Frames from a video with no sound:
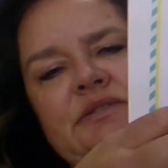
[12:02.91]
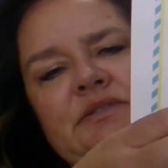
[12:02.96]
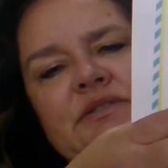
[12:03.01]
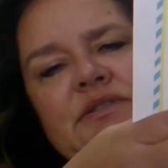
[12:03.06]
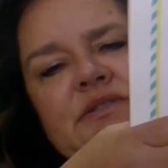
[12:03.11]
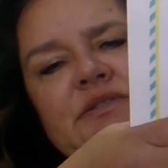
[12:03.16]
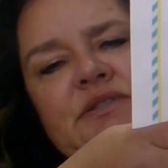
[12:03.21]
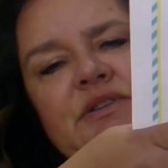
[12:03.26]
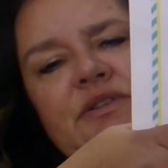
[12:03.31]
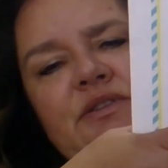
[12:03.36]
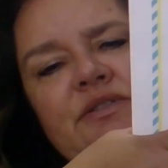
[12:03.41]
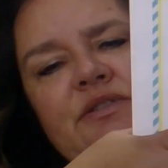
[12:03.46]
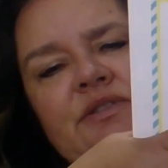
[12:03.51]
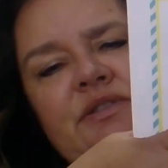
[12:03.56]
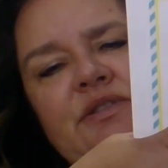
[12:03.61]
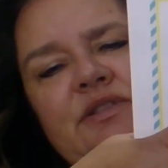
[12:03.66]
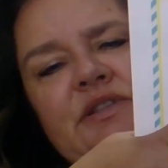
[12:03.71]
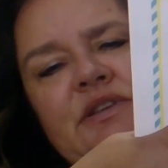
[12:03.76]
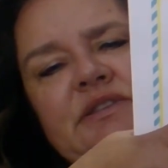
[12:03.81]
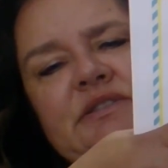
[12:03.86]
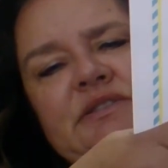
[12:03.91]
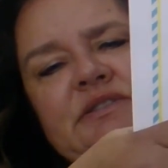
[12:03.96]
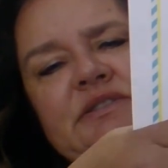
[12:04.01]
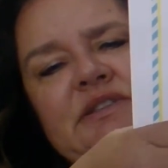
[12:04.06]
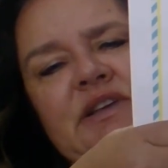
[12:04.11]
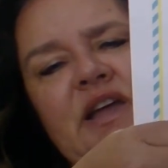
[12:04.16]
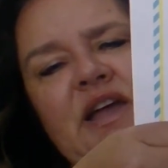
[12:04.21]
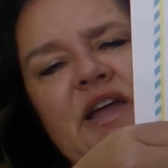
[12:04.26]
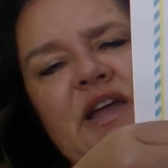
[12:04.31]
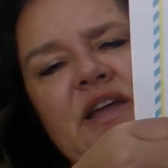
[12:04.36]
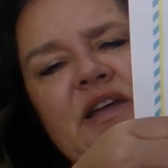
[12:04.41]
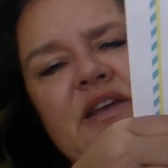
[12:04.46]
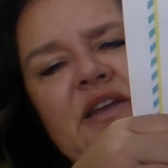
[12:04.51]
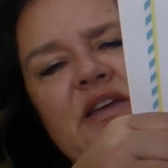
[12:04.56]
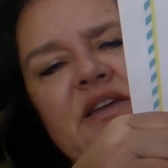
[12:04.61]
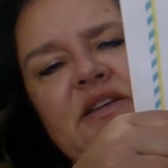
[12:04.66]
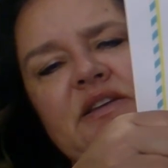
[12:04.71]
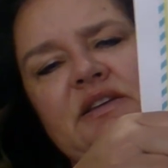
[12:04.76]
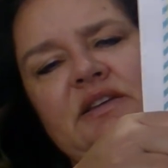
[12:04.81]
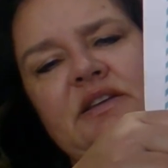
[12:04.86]
So this side
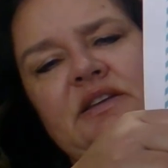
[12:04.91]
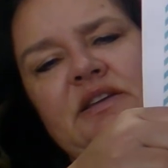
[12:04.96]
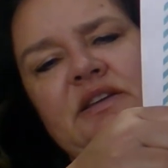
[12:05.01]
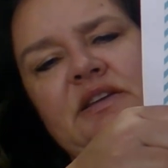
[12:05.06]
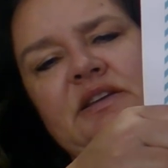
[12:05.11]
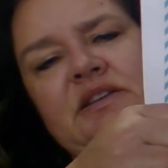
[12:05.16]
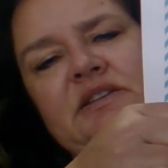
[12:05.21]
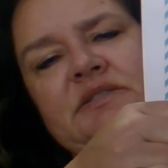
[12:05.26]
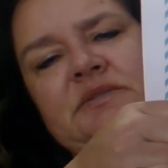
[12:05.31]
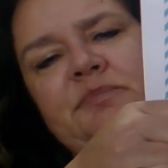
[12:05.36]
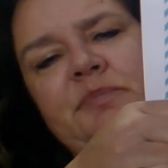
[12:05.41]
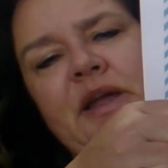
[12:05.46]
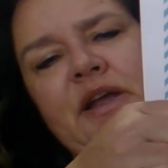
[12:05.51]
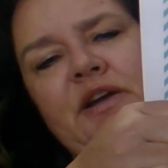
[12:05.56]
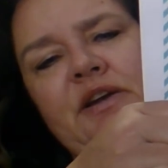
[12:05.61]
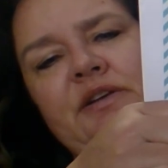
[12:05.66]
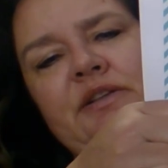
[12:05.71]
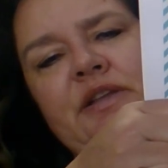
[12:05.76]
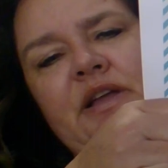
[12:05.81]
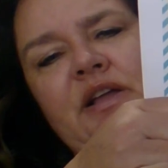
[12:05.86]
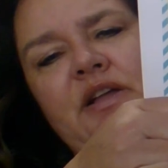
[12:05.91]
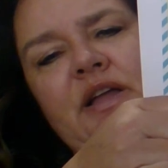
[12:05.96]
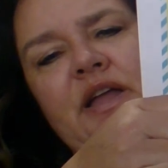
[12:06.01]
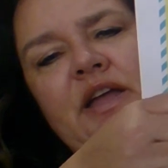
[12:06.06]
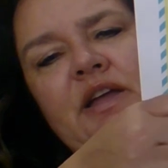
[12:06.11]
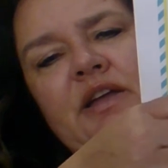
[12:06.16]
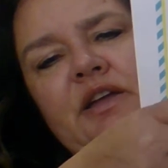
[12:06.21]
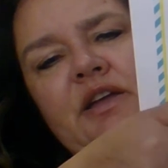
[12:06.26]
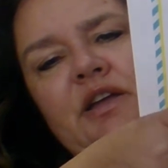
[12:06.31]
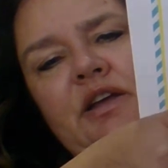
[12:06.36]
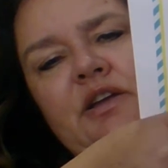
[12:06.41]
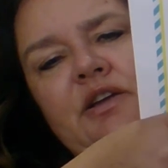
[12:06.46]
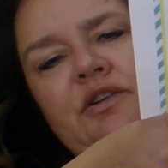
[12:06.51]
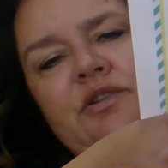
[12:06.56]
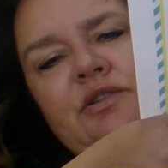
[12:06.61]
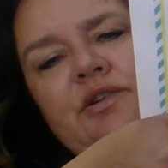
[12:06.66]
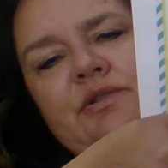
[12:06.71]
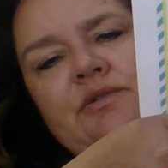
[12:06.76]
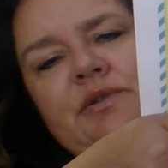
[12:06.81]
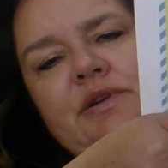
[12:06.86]
is parallel and
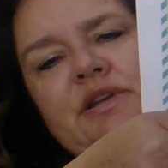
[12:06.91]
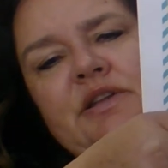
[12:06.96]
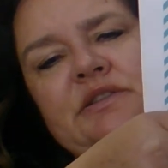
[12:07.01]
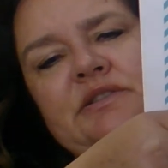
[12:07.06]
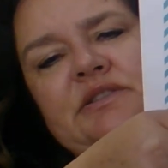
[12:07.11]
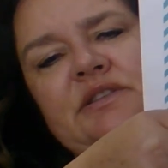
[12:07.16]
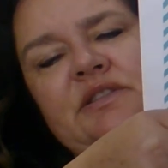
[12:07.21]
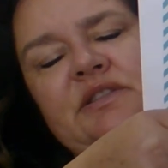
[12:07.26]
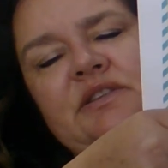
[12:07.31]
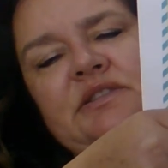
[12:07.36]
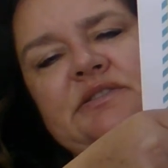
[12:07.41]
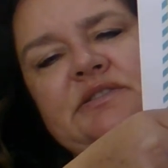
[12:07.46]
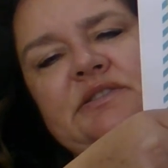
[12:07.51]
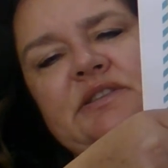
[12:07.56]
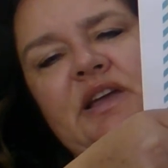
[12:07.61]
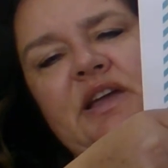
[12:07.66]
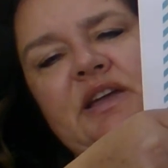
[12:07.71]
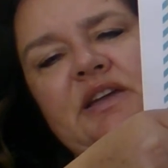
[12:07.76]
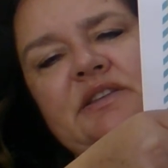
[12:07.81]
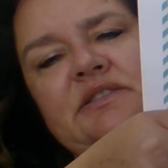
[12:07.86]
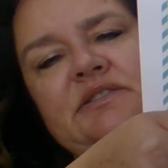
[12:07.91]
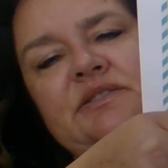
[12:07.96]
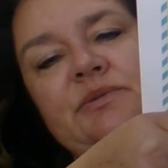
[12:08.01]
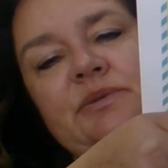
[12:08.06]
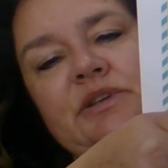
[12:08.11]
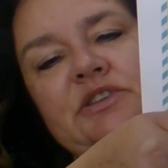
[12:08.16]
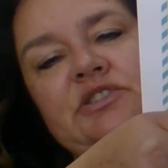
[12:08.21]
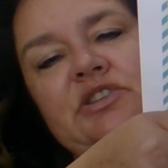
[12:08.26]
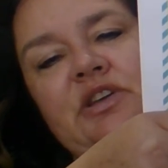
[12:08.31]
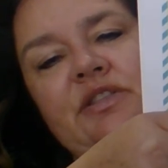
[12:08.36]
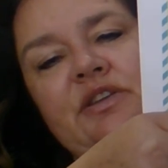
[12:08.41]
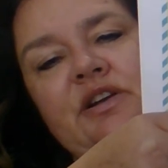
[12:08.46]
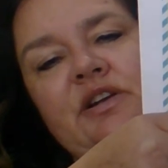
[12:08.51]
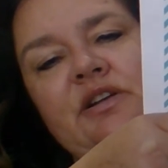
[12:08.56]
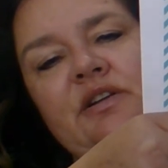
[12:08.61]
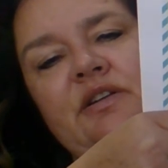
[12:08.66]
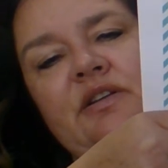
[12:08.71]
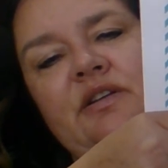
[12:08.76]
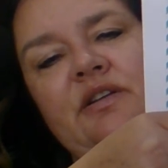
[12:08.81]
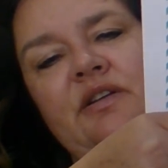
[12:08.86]
congruent to this side, to each other.
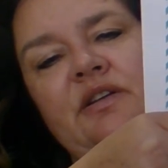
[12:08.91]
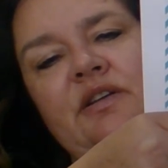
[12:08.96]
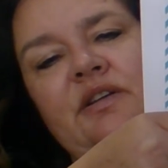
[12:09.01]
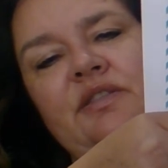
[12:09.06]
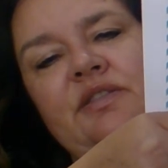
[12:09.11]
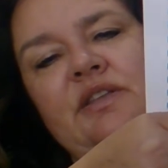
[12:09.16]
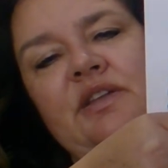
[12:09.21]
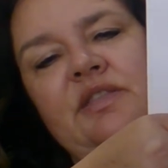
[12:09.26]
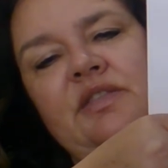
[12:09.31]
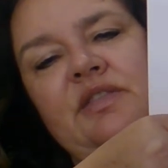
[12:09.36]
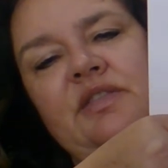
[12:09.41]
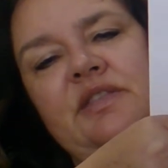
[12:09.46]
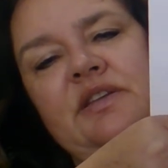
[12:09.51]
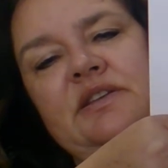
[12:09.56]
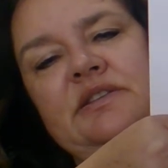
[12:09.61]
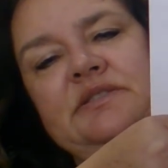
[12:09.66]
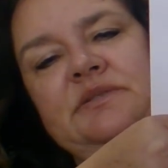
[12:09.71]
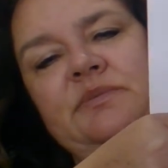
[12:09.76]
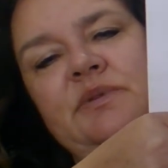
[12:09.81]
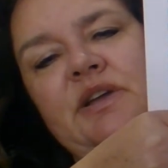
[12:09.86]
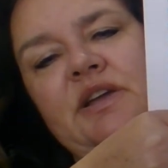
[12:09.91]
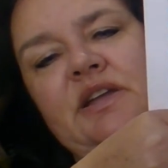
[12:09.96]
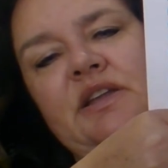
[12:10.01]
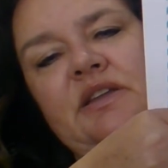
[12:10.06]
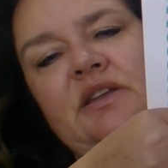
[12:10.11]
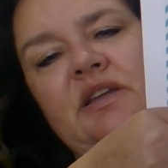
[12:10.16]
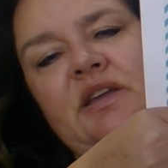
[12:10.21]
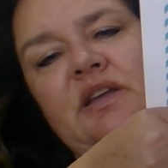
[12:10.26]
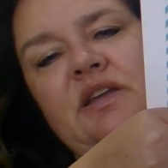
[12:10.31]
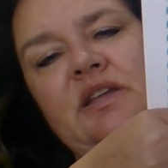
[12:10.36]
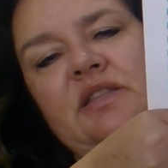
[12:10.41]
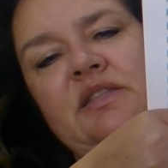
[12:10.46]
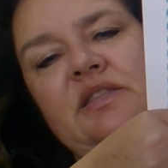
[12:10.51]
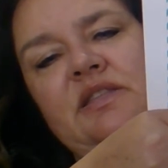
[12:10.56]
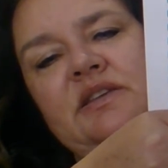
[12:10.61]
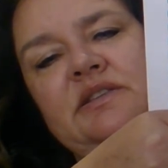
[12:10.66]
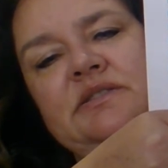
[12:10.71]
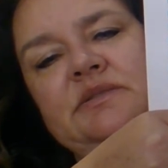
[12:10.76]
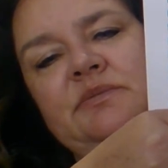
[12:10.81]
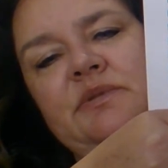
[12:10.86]
Then this one and
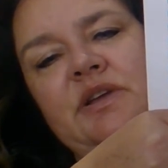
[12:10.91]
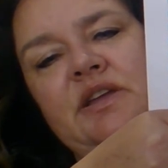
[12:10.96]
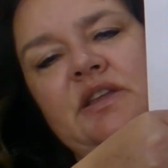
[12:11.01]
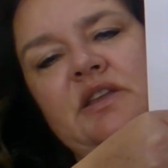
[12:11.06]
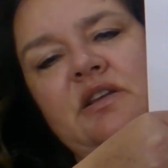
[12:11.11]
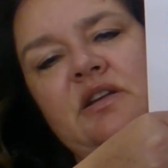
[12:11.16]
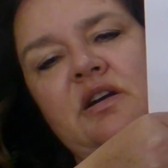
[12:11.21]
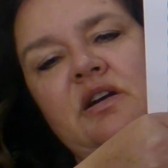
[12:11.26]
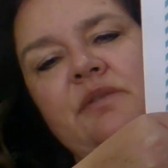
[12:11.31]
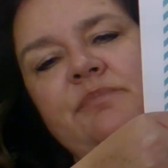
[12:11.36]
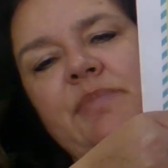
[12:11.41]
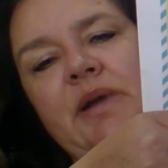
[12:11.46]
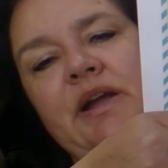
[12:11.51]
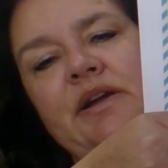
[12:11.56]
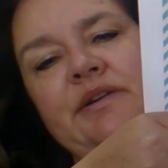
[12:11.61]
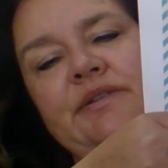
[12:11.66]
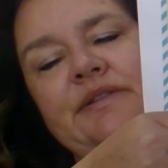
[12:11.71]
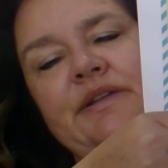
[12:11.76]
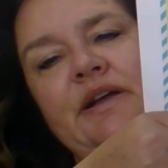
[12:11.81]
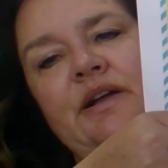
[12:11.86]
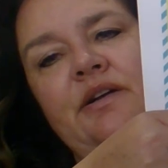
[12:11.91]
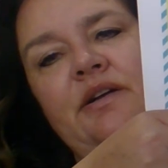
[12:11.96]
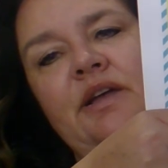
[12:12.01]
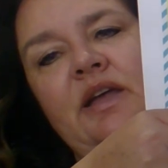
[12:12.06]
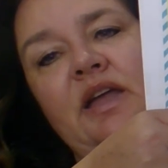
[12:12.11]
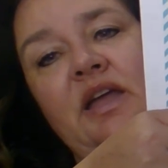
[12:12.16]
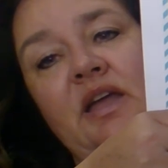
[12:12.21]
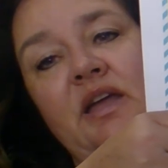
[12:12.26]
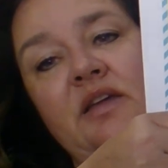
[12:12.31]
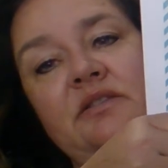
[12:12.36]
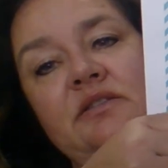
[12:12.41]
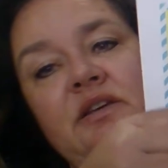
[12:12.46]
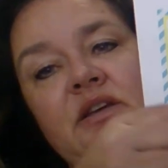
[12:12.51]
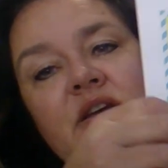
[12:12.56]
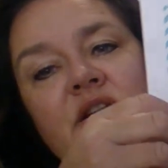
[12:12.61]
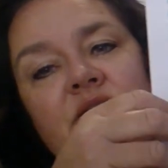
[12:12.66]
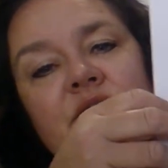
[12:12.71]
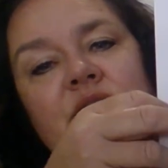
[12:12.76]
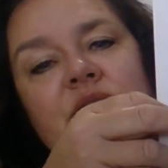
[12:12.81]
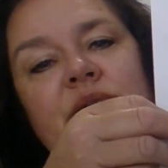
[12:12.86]
this one are parallel and
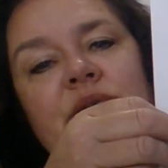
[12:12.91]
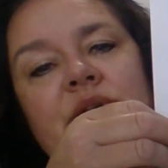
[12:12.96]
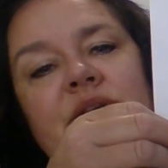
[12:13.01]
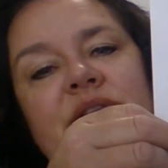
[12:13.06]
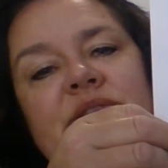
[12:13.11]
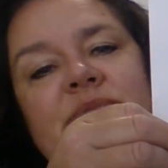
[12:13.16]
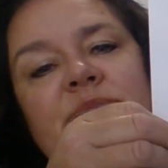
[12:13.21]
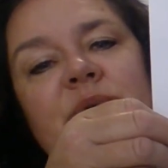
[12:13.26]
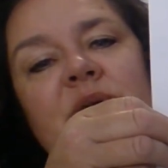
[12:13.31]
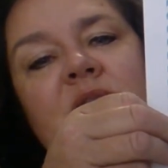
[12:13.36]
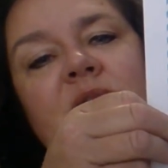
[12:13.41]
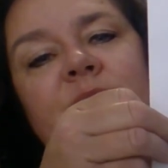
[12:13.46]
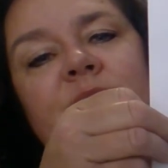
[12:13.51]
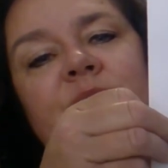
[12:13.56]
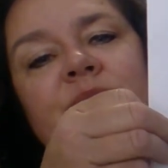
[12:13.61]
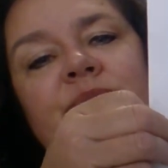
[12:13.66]
congruent as well.